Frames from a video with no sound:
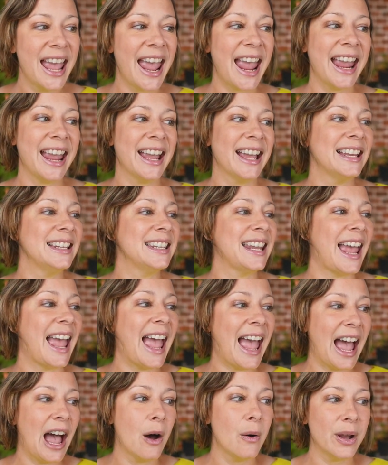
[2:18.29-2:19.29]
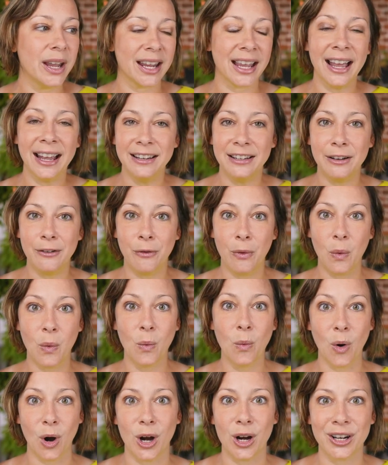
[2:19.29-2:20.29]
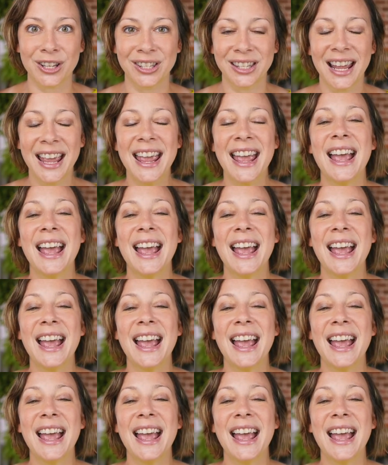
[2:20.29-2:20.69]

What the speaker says: and how it kind of works.